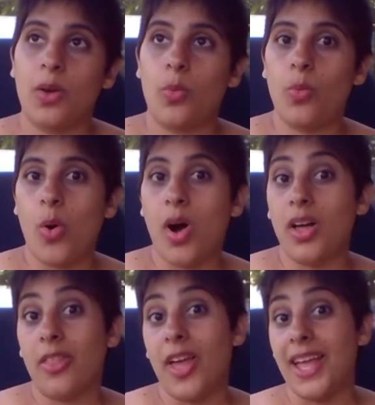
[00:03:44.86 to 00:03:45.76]
What
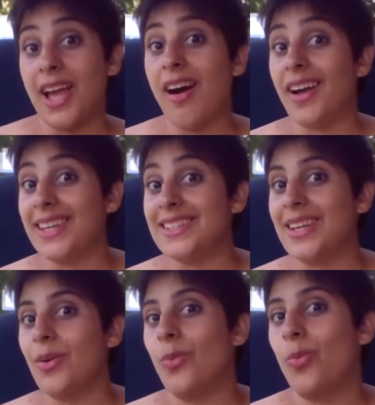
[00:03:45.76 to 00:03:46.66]
are they
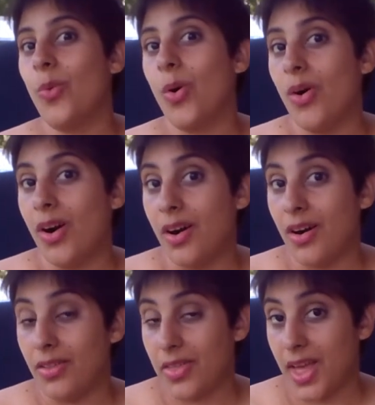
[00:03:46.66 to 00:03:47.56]
hiding? What
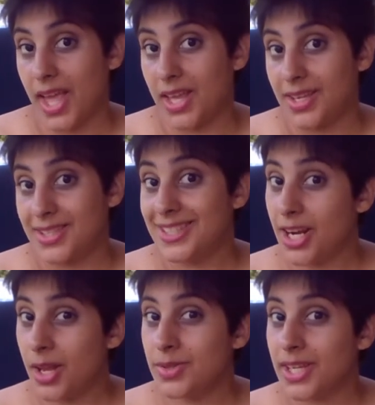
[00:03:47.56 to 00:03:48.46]
are they
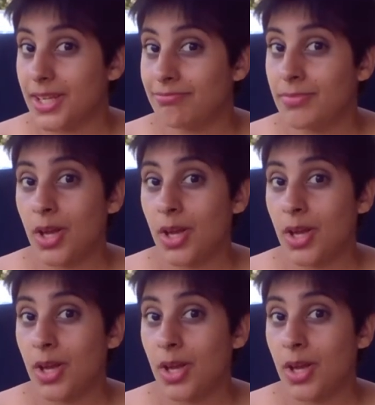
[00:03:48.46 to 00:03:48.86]
disclosing?